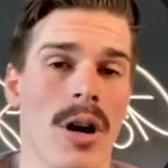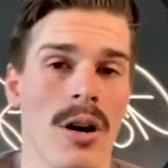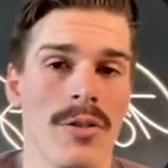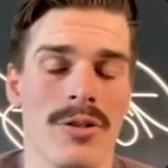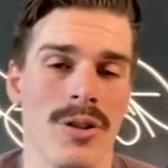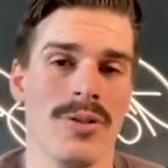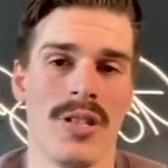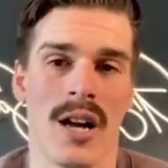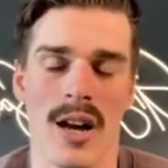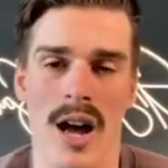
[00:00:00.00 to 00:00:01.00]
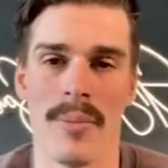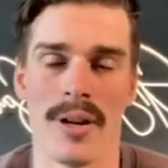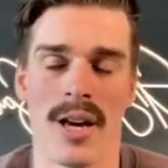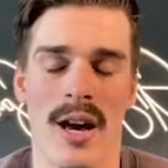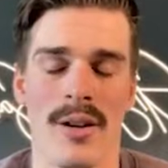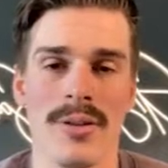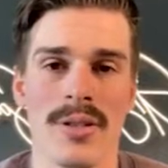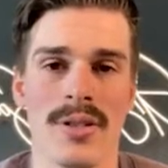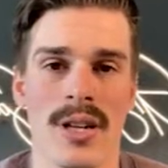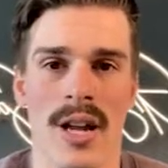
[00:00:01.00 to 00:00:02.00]
of Close.com
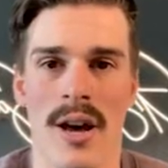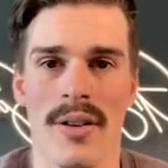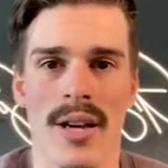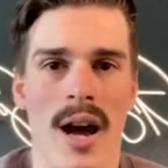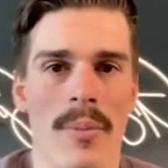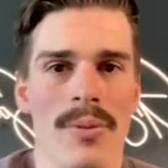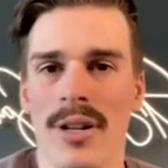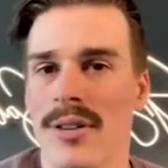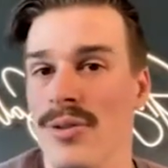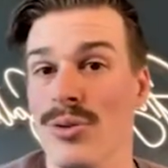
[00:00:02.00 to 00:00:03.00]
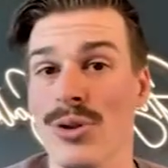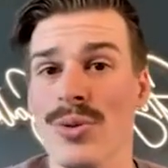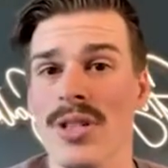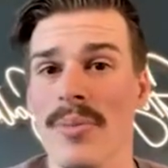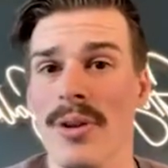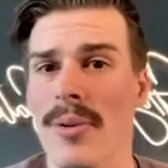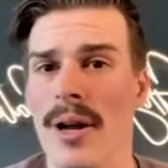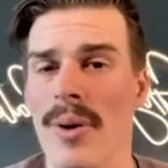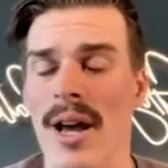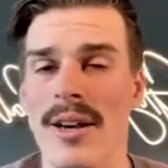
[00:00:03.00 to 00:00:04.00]
accounts and how they operate if you use them the
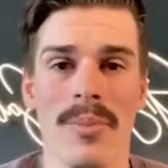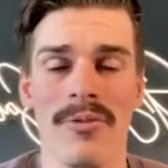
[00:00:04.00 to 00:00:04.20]
right way. But